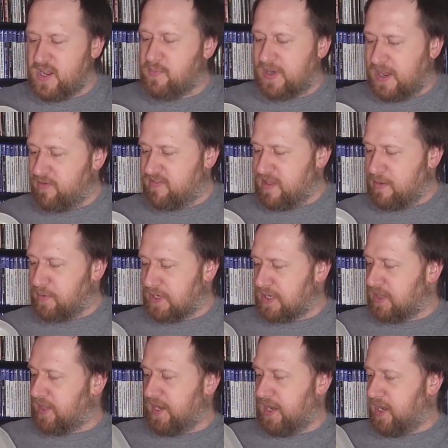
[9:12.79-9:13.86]
but I was able to
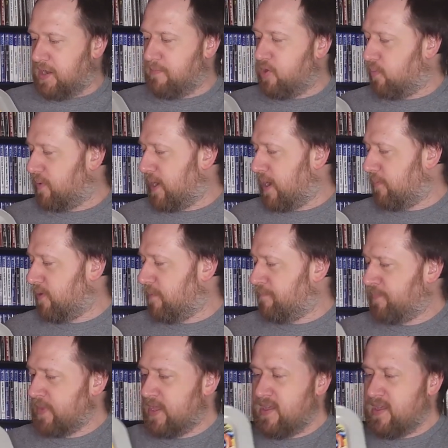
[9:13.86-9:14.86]
clean it up, no problem.